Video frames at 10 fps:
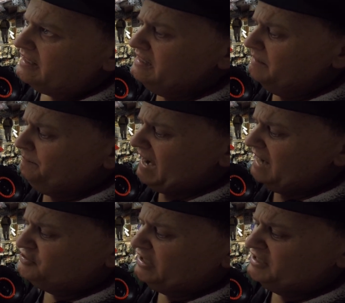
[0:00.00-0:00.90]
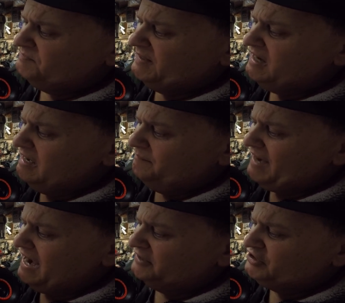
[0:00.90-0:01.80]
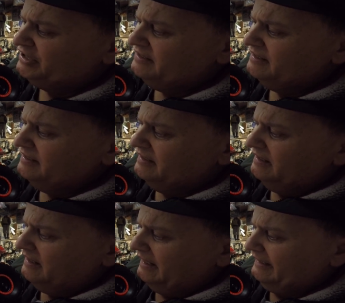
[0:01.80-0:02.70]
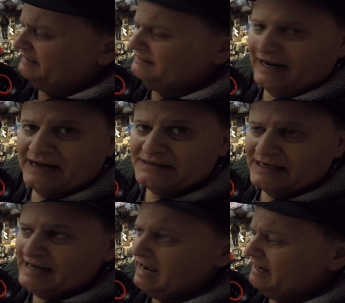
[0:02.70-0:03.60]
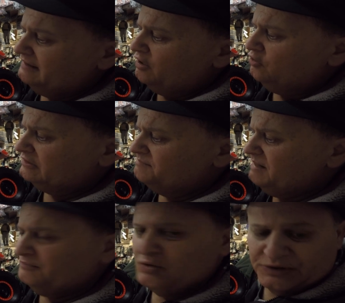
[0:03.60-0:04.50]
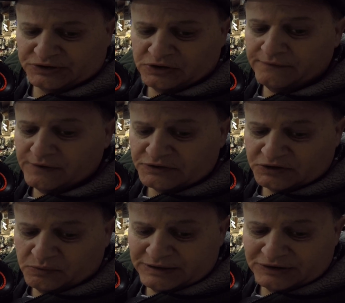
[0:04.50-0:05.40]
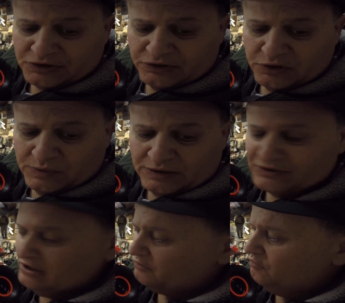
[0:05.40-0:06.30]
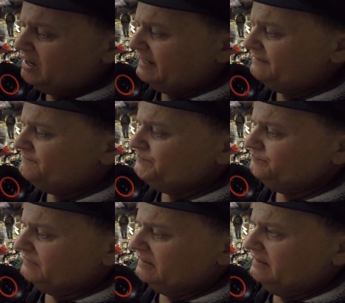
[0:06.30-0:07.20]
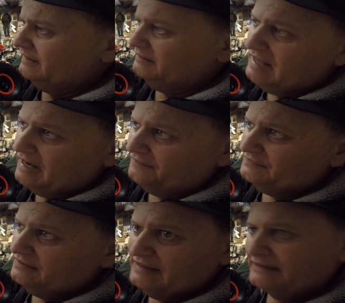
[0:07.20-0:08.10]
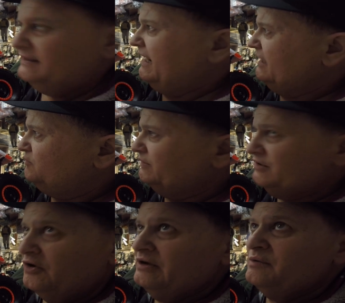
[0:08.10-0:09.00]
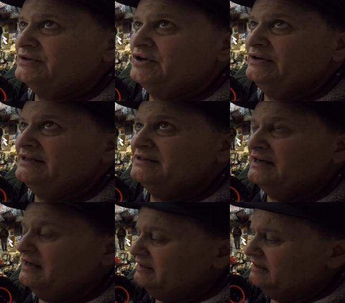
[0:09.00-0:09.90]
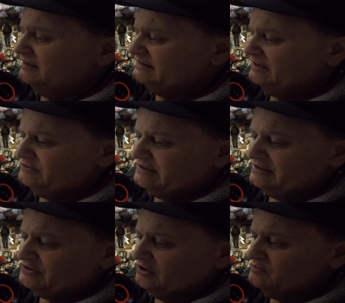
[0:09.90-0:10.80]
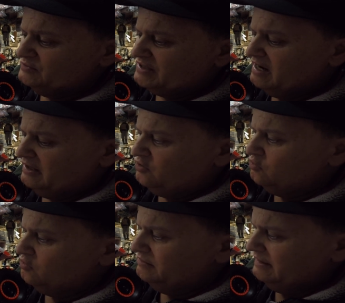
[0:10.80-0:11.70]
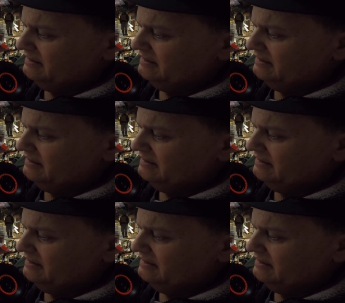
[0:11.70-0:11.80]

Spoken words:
Apache, HPI Apache, I had the heads in that, and I hooked them up to a servo, so when you turn the wheel to the right and left, that the heads would turn. It would turn into the steer into the turn. It was kind of cool.